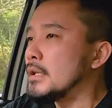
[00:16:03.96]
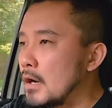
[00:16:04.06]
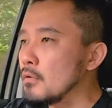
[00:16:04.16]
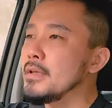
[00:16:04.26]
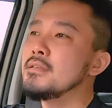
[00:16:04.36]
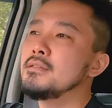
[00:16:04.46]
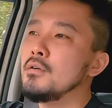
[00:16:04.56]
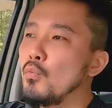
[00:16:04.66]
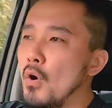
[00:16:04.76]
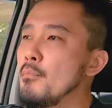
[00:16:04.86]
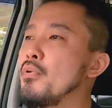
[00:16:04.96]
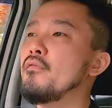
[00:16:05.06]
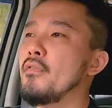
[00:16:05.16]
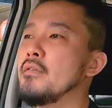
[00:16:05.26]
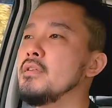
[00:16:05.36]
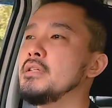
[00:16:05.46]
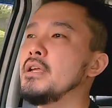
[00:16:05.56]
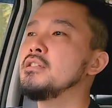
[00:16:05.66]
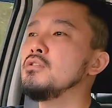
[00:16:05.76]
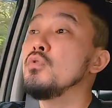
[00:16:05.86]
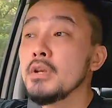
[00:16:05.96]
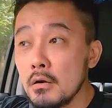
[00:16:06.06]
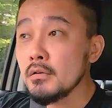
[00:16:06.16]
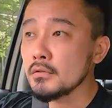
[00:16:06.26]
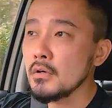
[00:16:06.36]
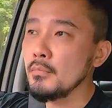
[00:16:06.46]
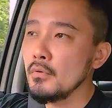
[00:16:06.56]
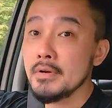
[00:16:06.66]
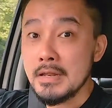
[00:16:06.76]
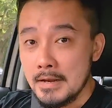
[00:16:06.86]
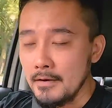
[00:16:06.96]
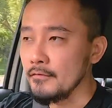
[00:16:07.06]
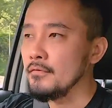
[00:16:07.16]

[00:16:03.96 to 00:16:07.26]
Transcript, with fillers: Now, is the 1.5 litre engine without a turbo enough?